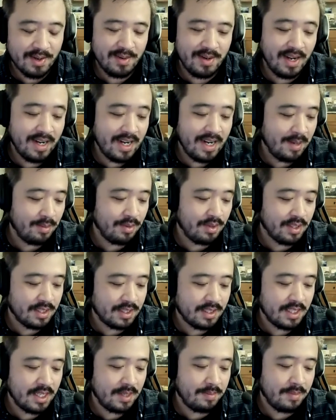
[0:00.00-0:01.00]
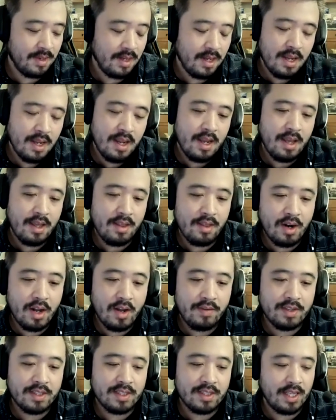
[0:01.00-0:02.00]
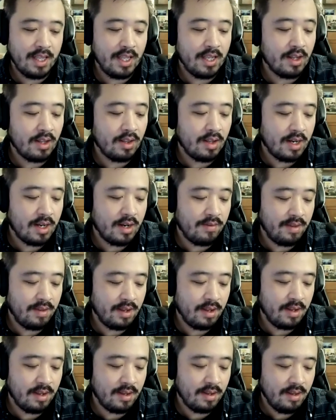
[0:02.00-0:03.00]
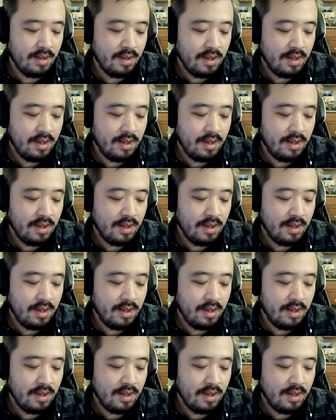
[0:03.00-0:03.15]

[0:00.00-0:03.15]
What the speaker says: unable to sleep. And then obviously I think a lot of the,